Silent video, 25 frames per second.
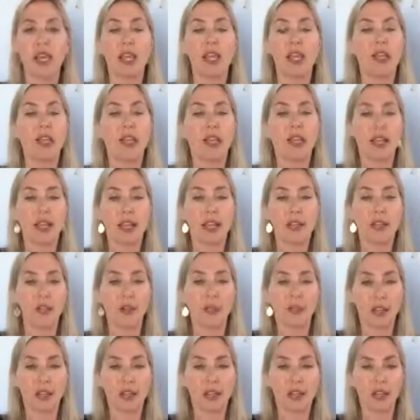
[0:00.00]
that cancer
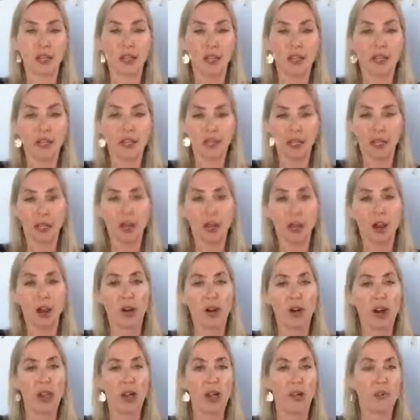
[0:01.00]
patients are
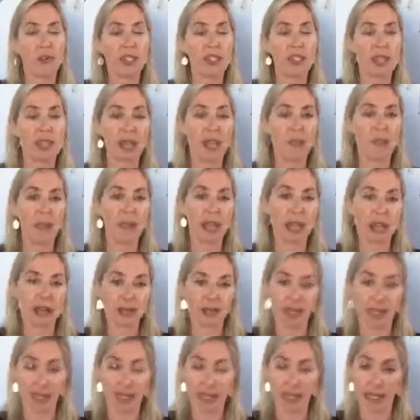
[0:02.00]
not
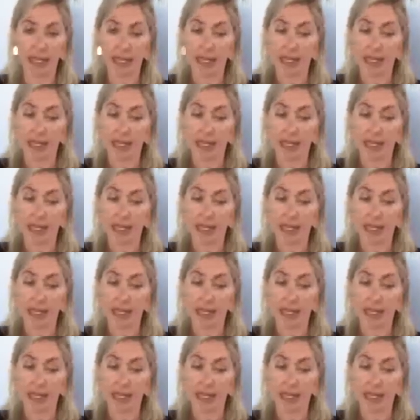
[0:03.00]
metabolizing